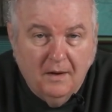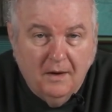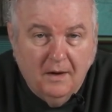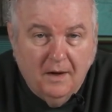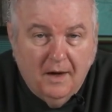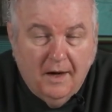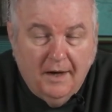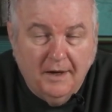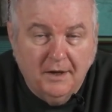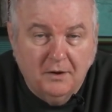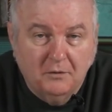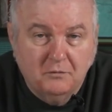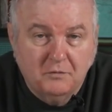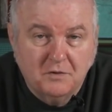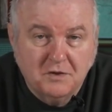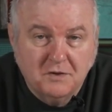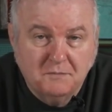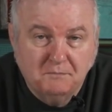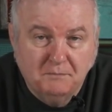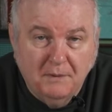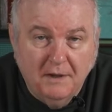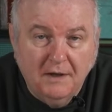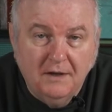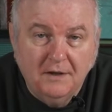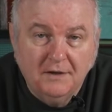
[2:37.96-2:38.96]
And it was
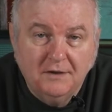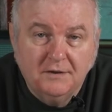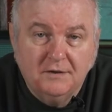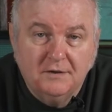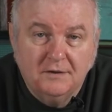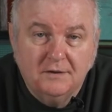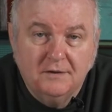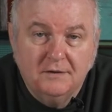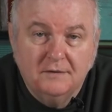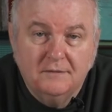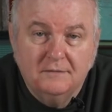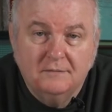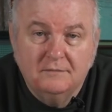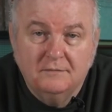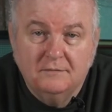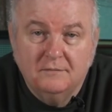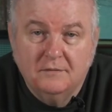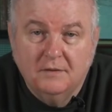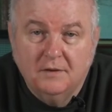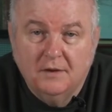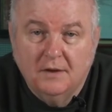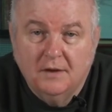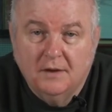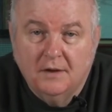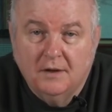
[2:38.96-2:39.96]
built
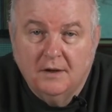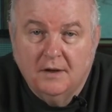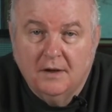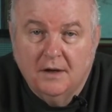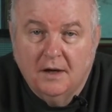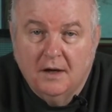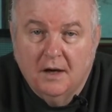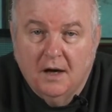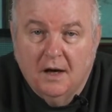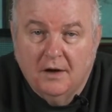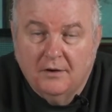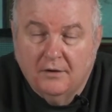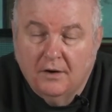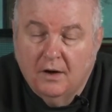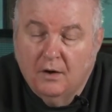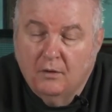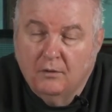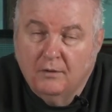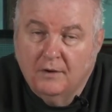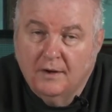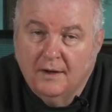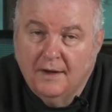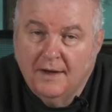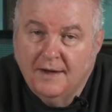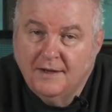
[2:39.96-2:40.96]

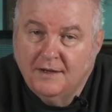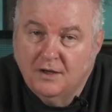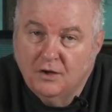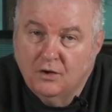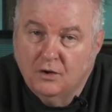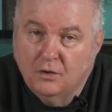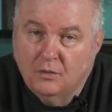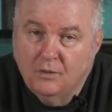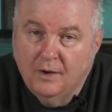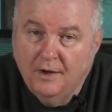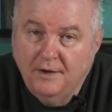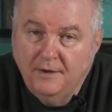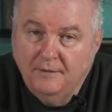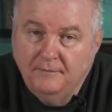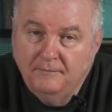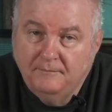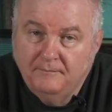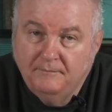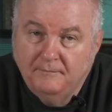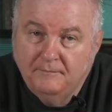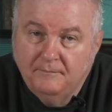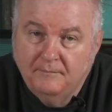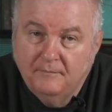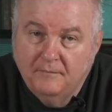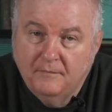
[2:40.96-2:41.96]
around 1801
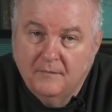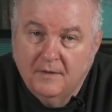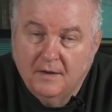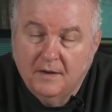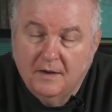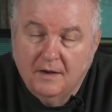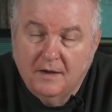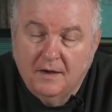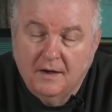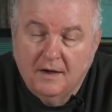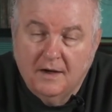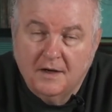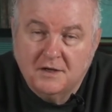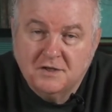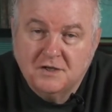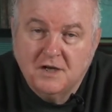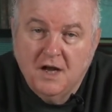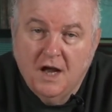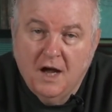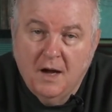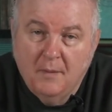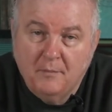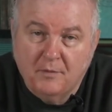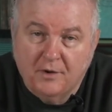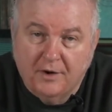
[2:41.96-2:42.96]
as an
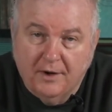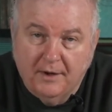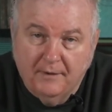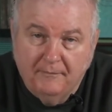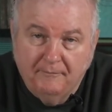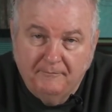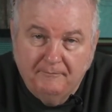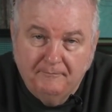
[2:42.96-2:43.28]
armoury.